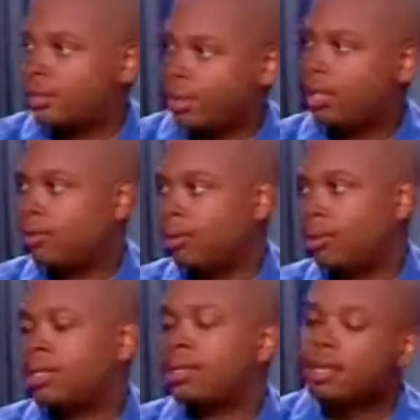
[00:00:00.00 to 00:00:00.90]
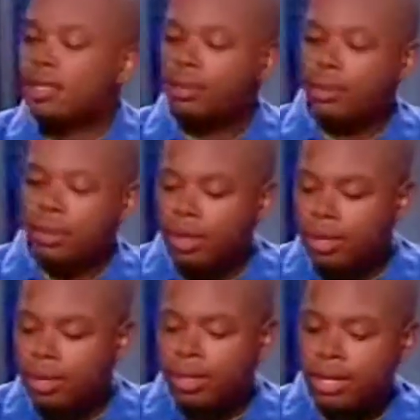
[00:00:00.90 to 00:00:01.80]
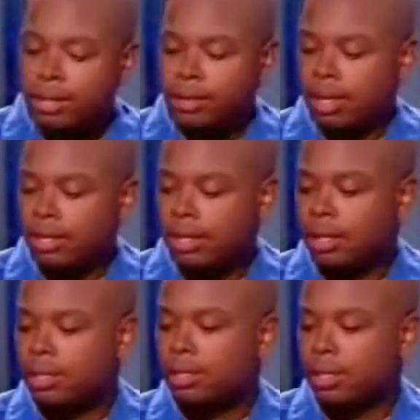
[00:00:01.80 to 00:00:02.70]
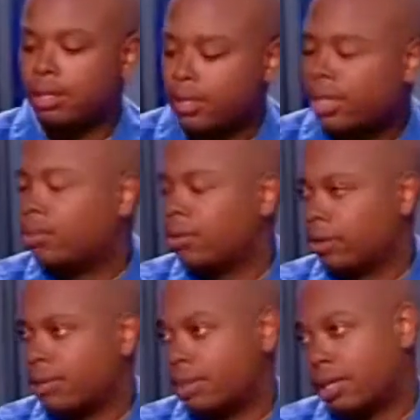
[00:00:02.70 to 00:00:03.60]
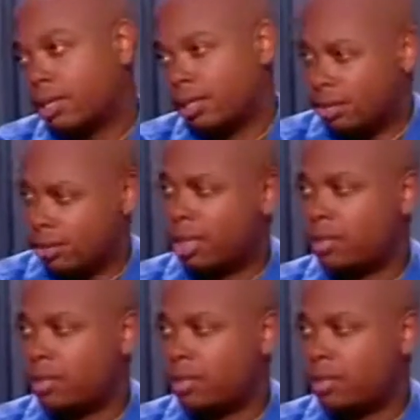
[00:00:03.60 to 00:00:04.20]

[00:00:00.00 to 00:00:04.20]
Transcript: making the robots, and actually in the set you actually get training programs that actually teach you